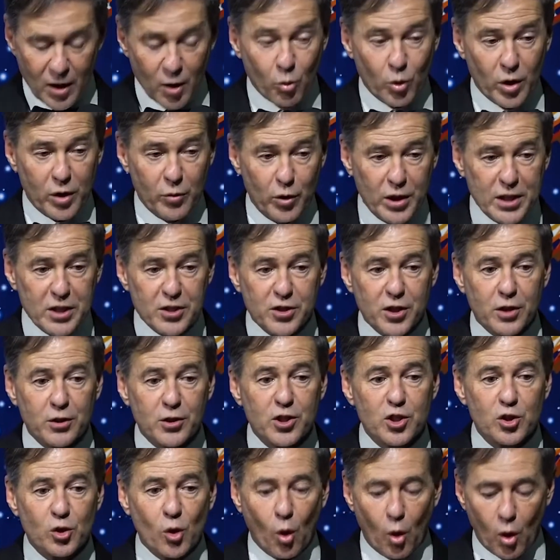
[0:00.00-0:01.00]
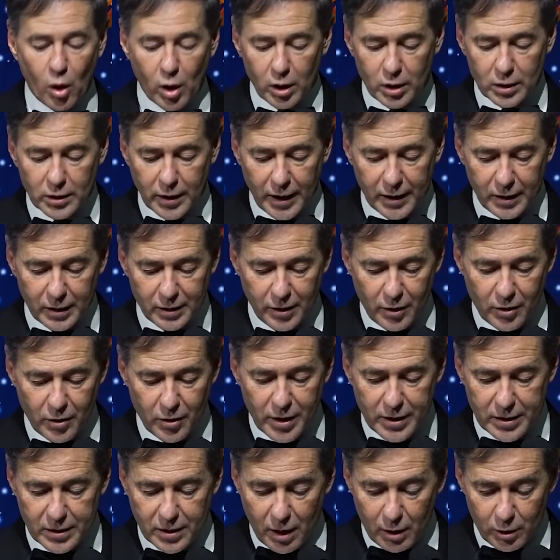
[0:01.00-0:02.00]
We researched oral and
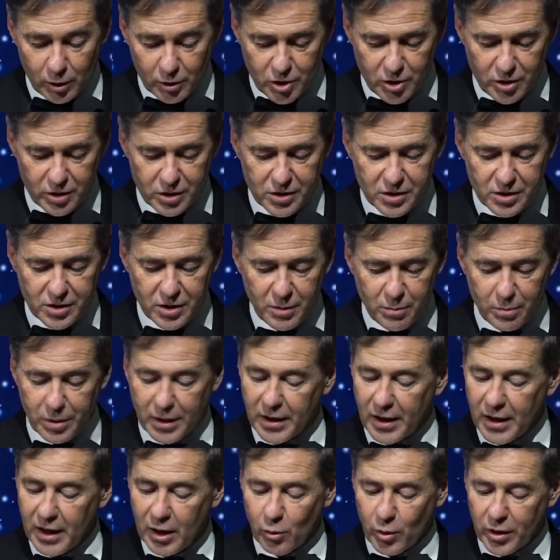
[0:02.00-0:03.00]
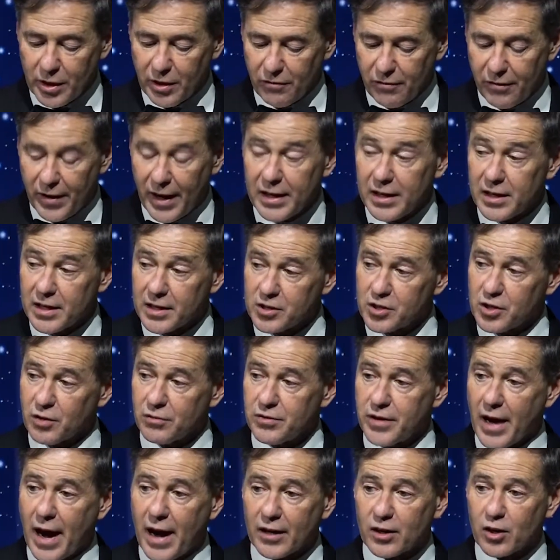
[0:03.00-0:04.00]
literate cultures, beginning with the findings
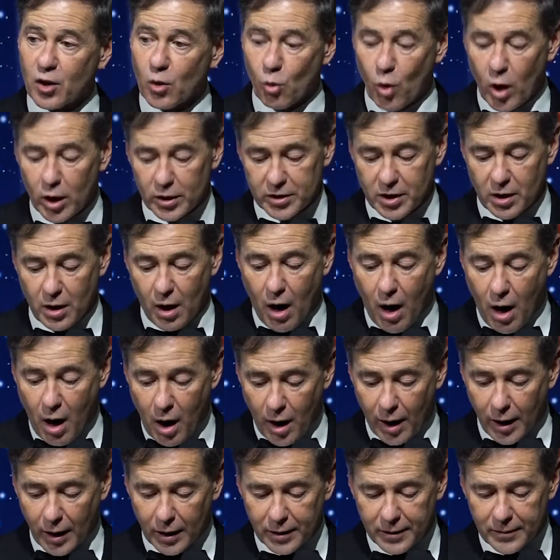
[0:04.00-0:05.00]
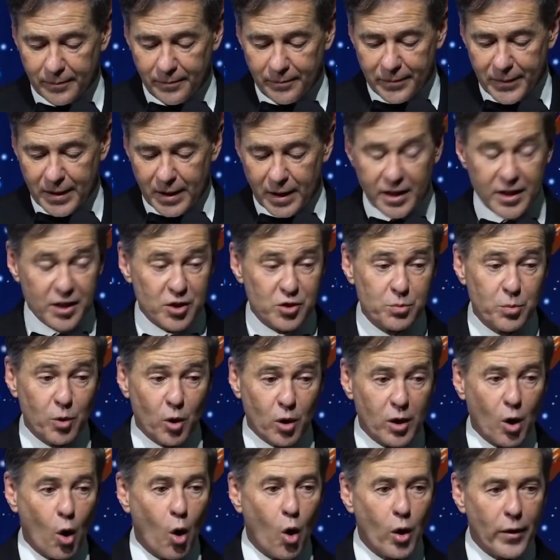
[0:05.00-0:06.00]
of Dr. Walter Ong in his
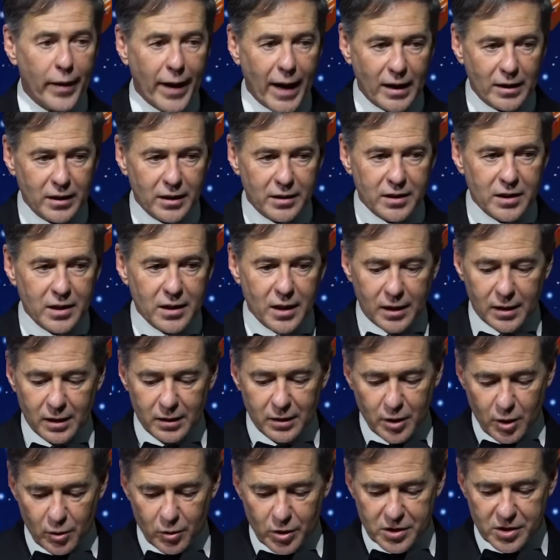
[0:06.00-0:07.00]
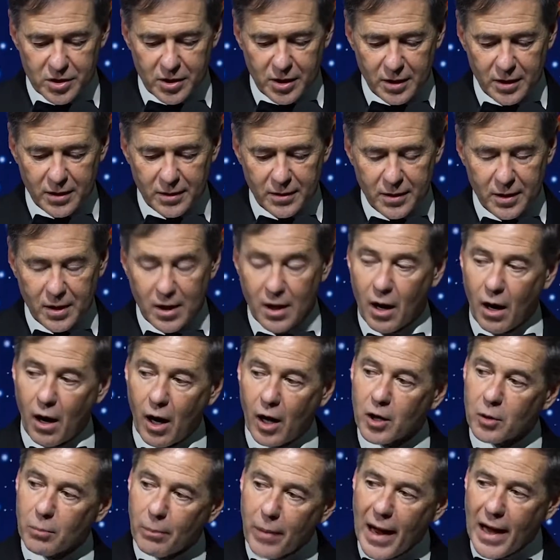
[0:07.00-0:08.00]
book, Orality and Literacy.
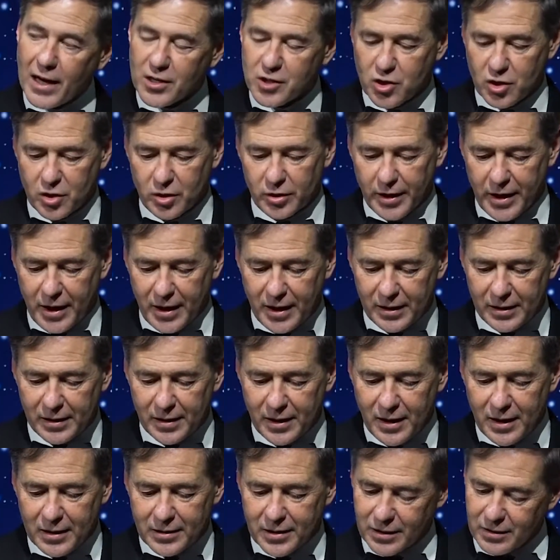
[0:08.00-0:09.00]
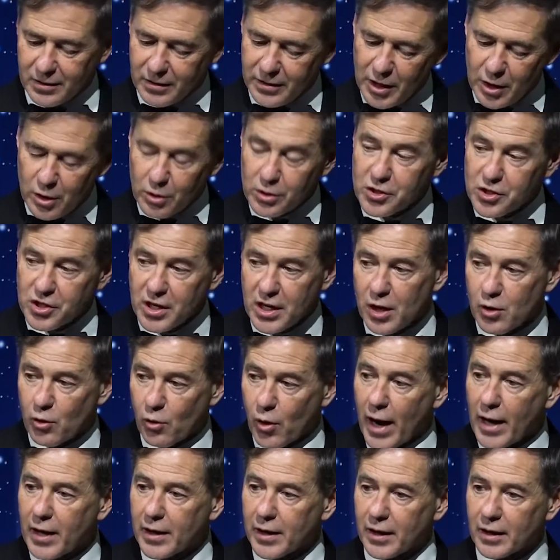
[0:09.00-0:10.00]
Ong postulated that literacy and
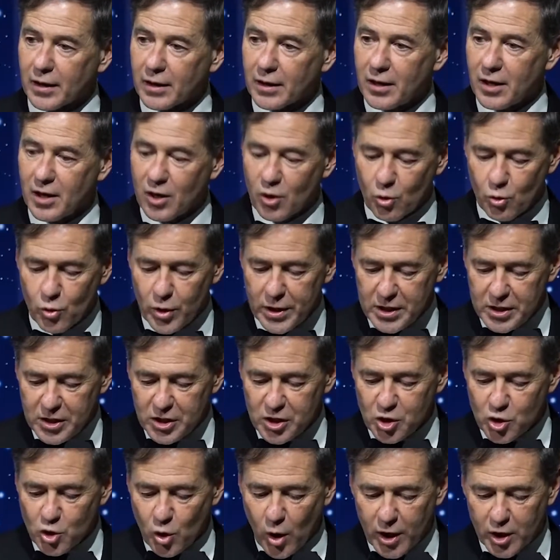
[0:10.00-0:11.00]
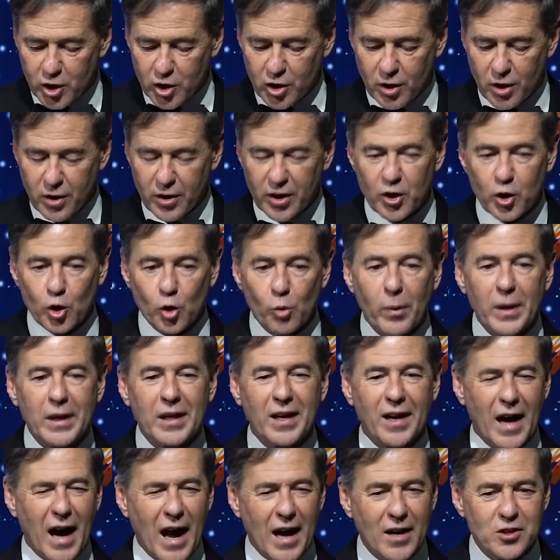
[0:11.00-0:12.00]
writing restructure human
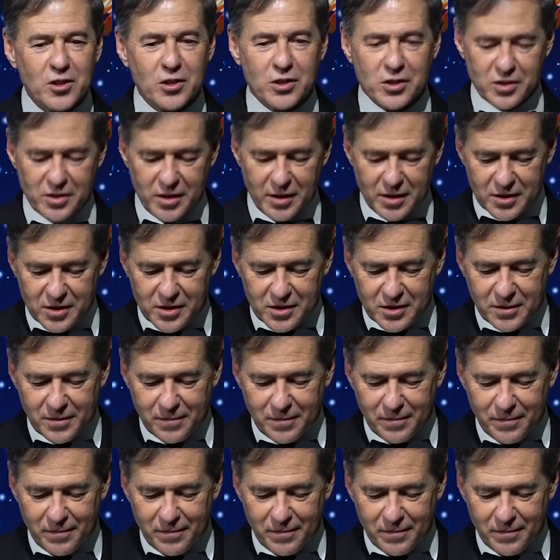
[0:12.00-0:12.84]
consciousness.